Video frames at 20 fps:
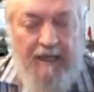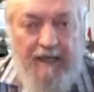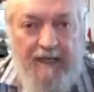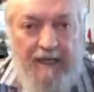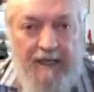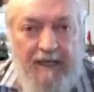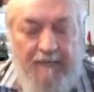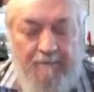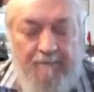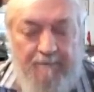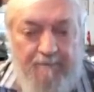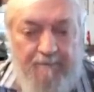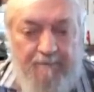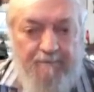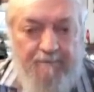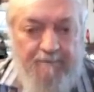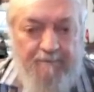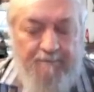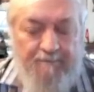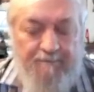
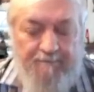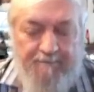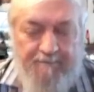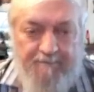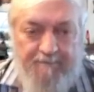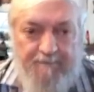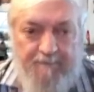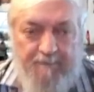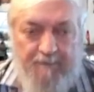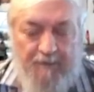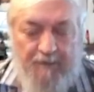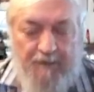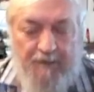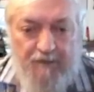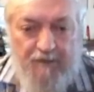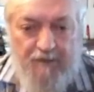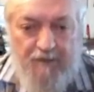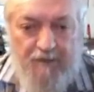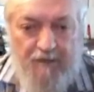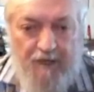On
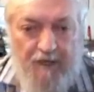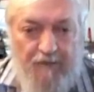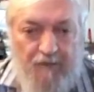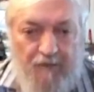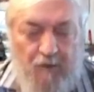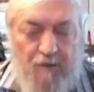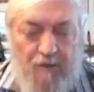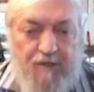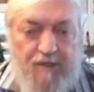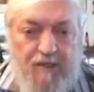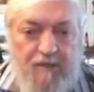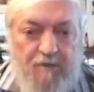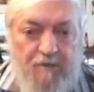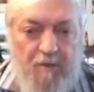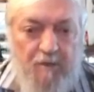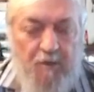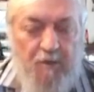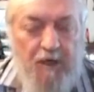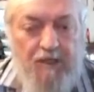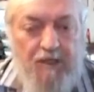staff courses,
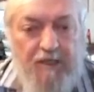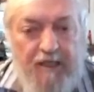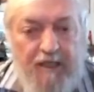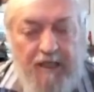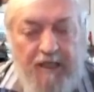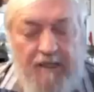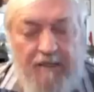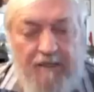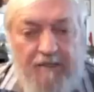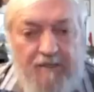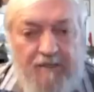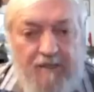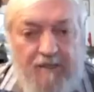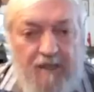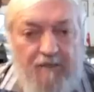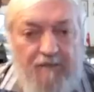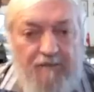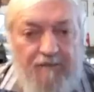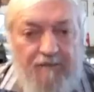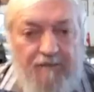we worked together as
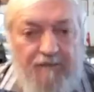staff.